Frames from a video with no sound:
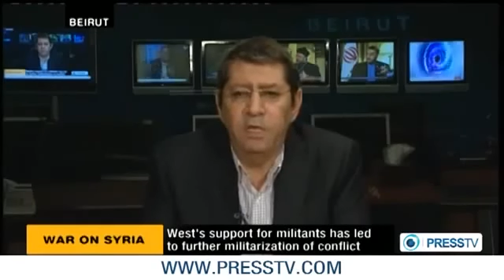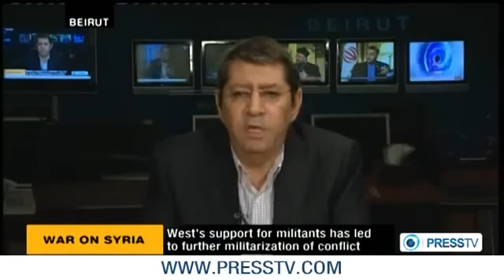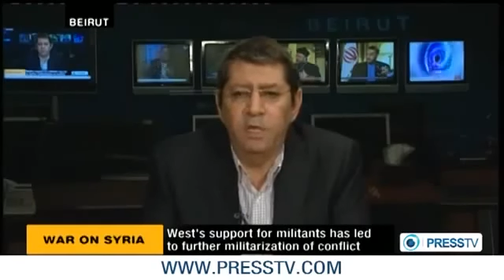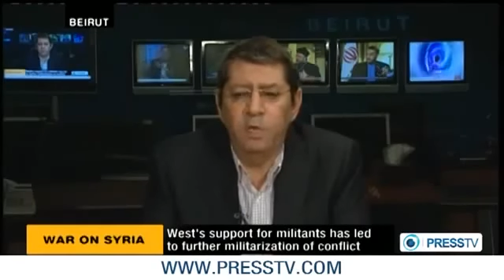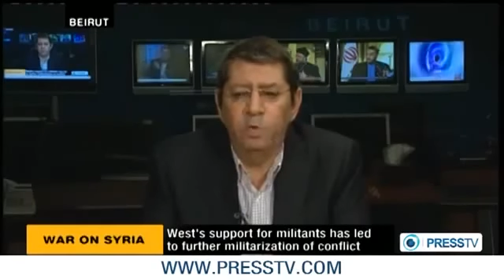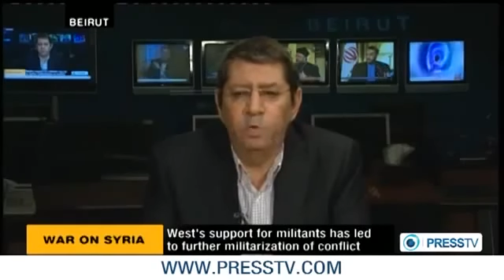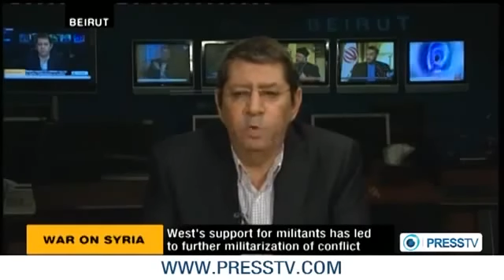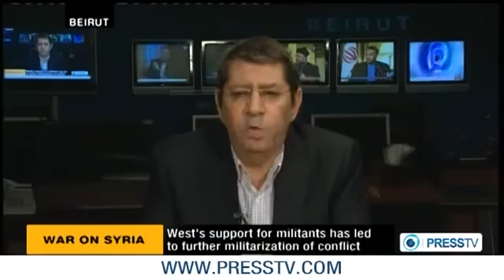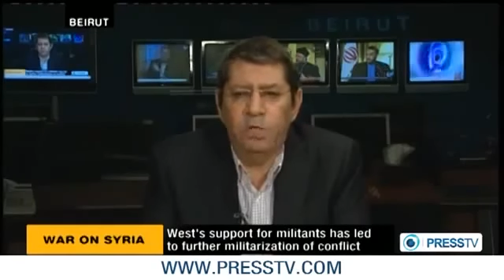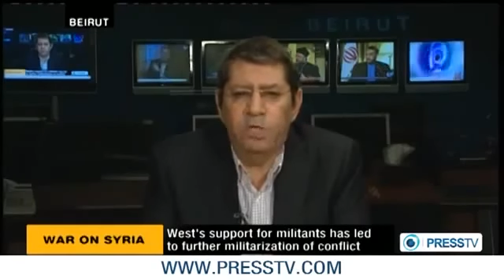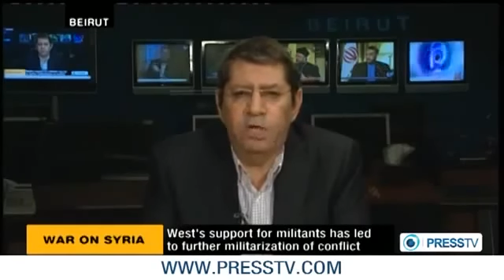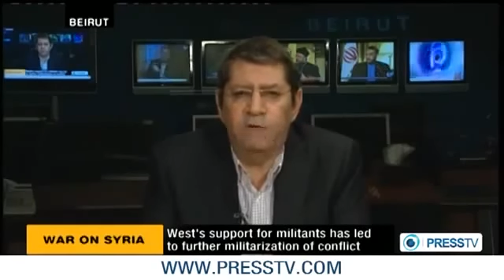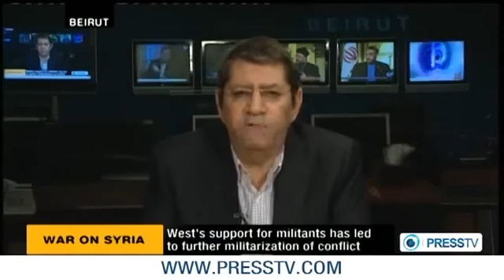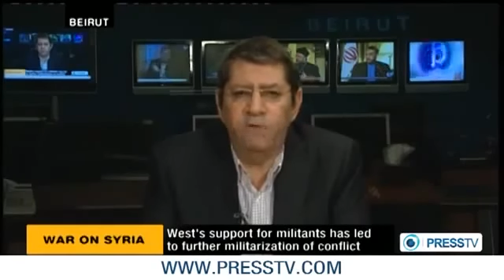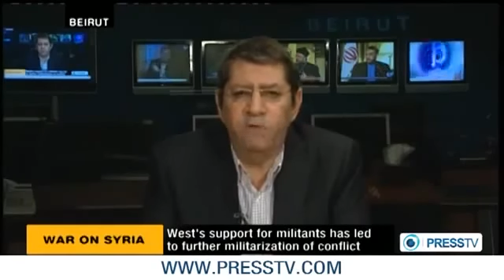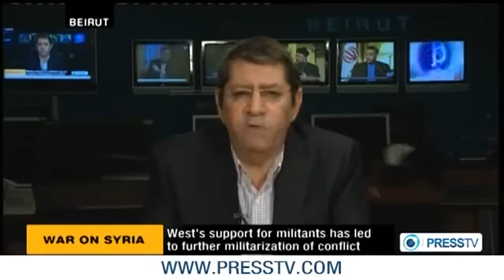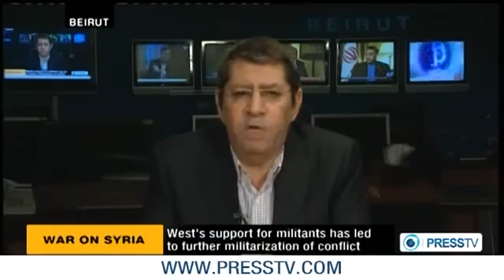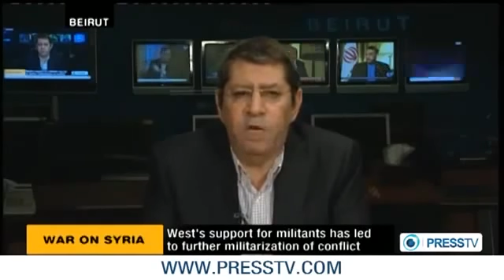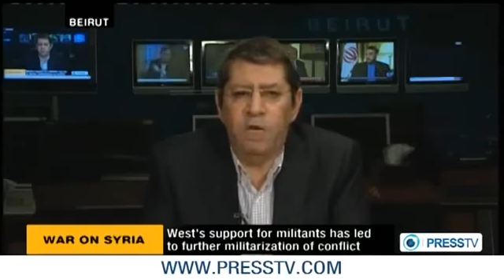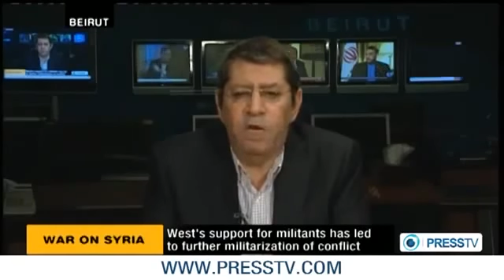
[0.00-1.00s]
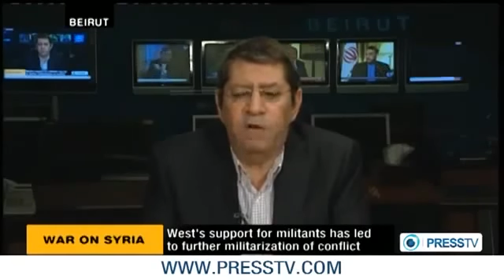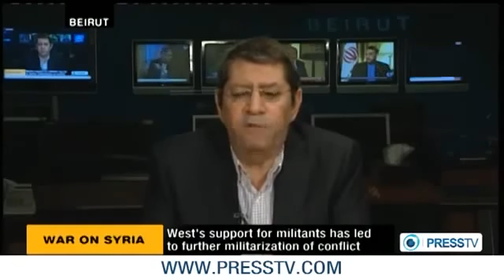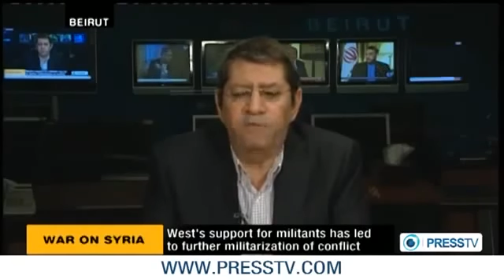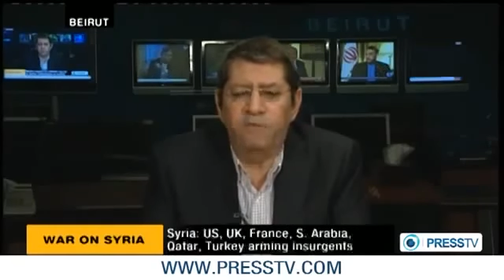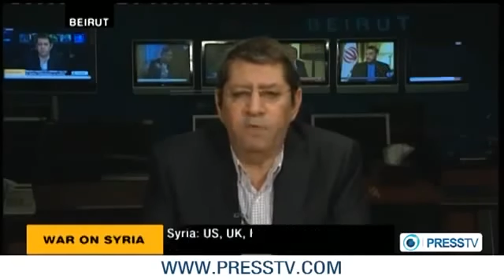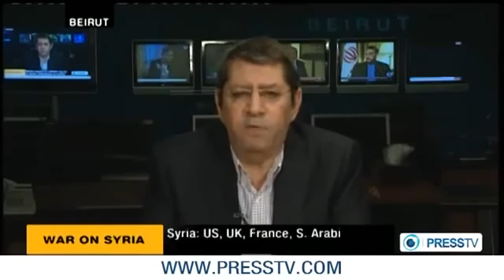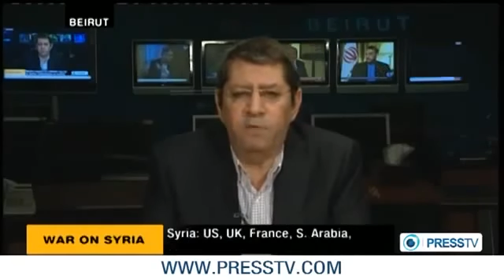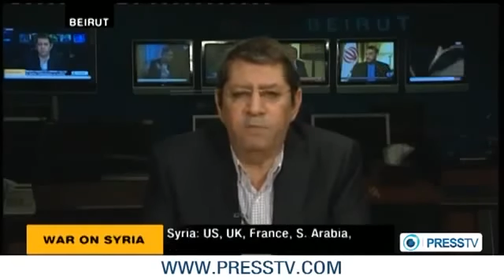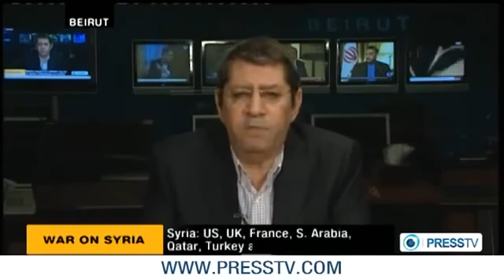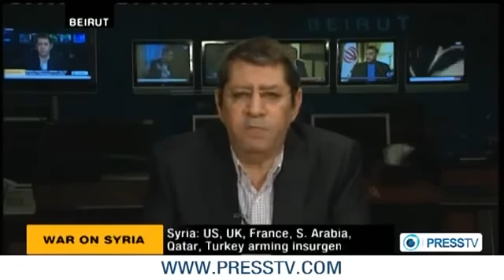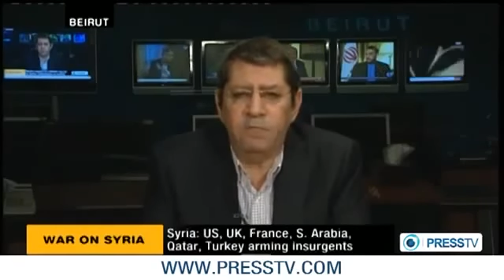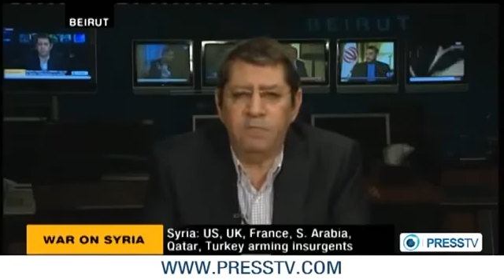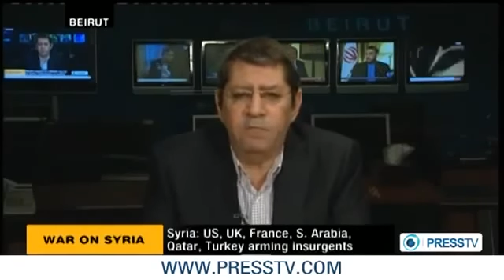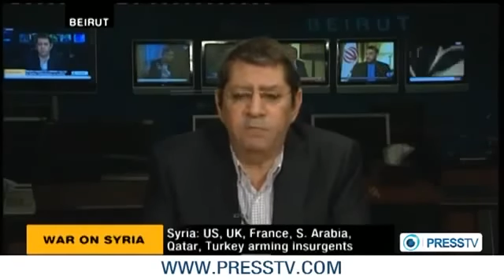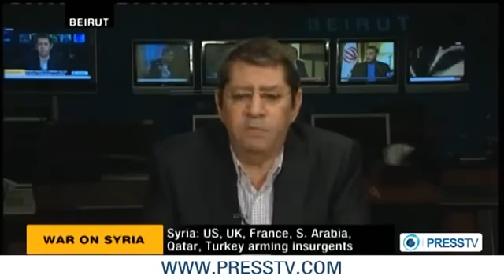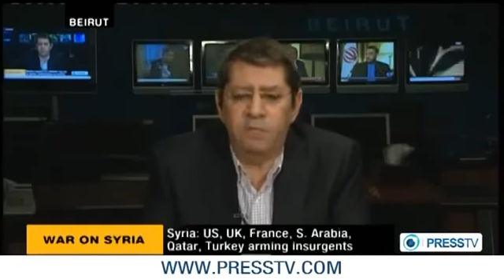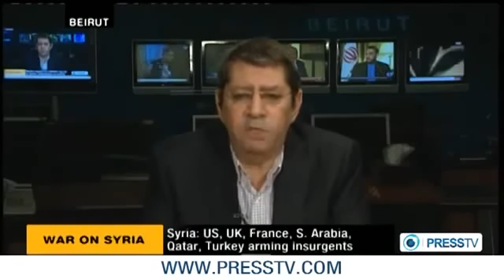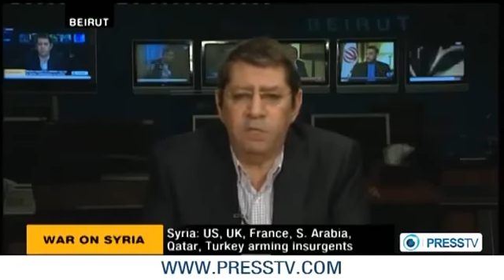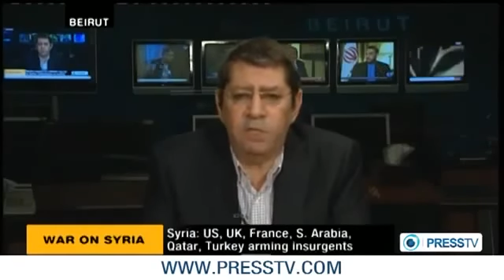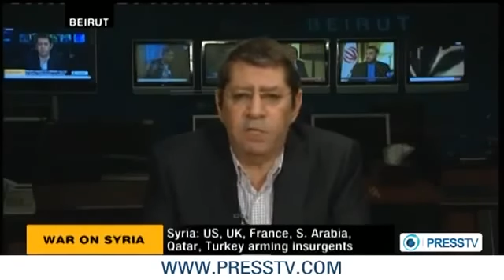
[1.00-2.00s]
Who will govern after
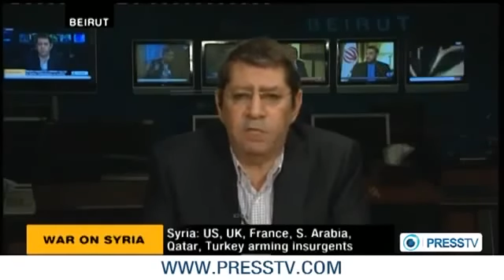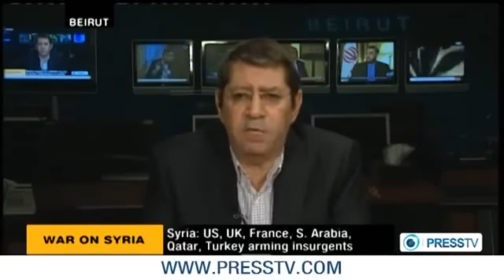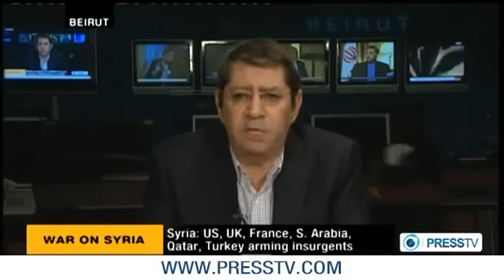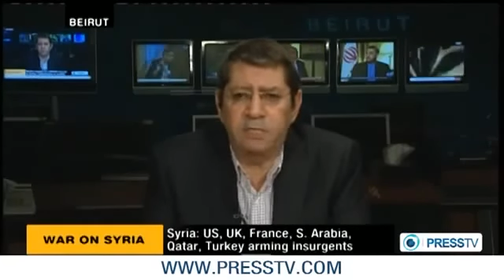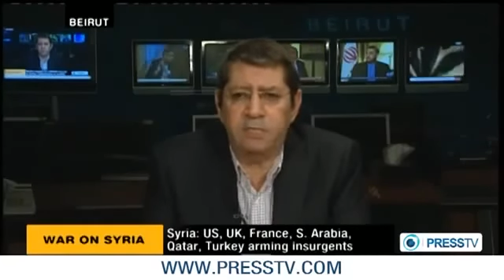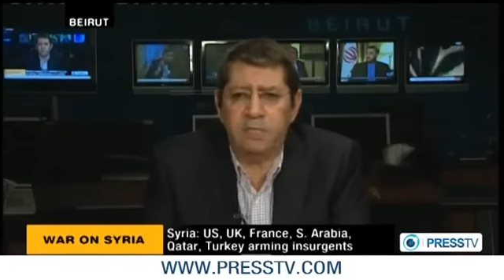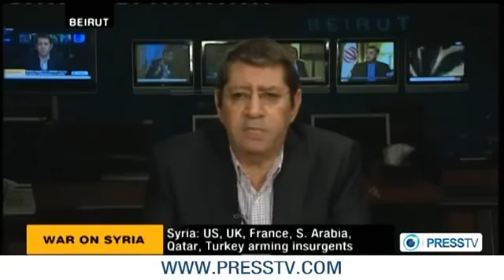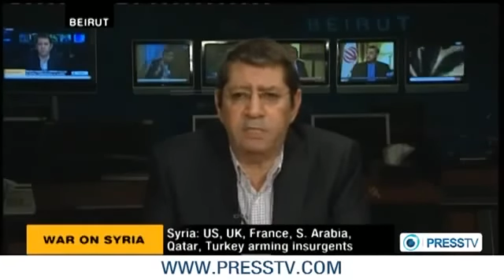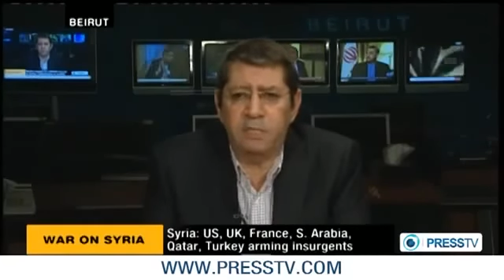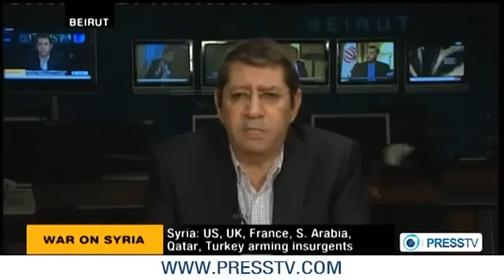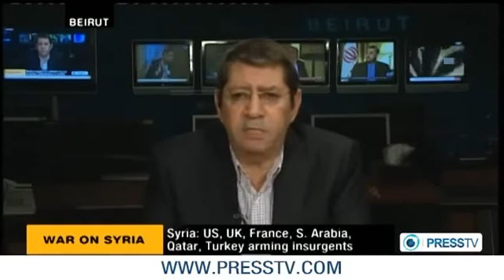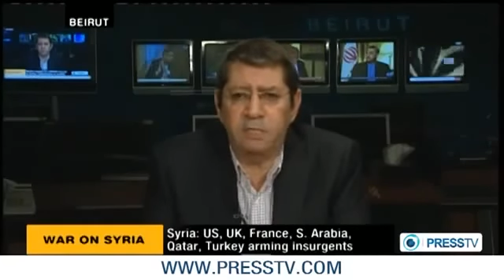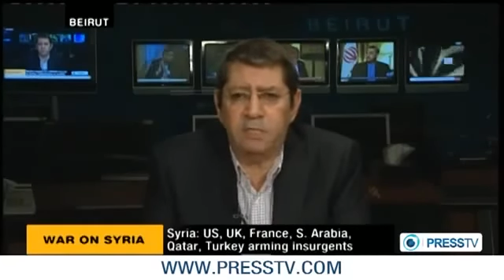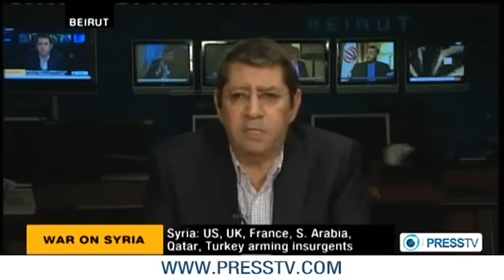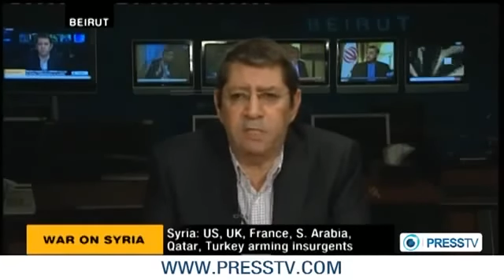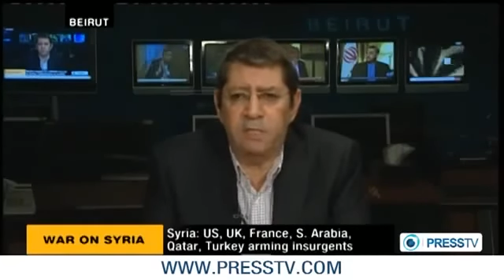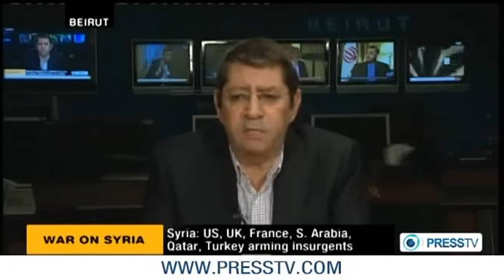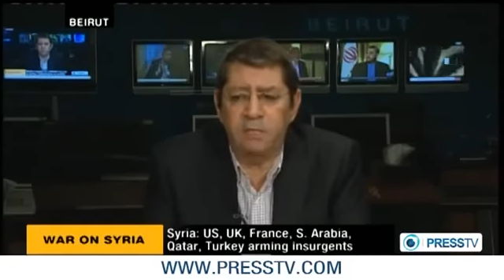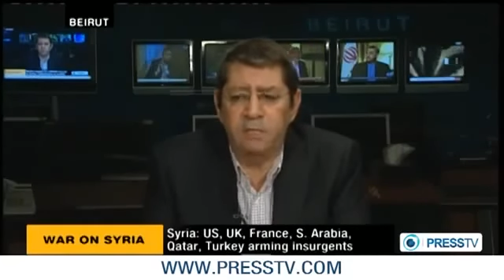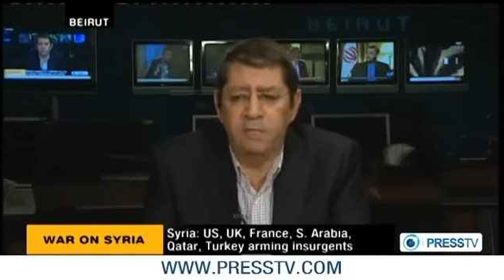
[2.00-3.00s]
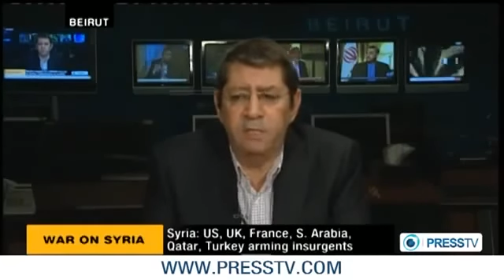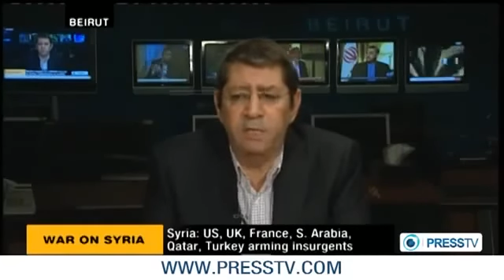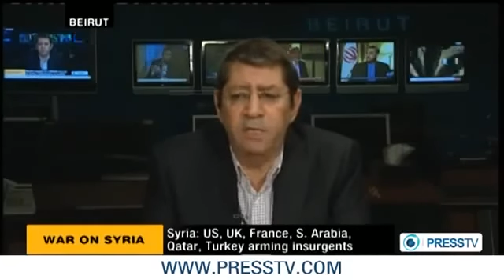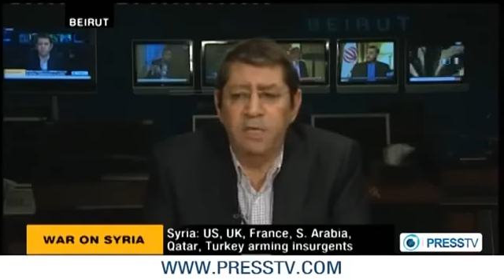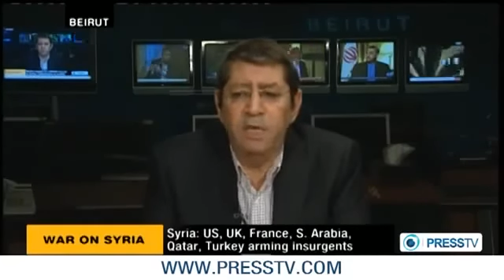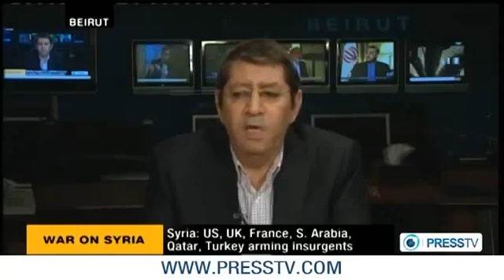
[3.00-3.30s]
President Bashar al-Assad is gone?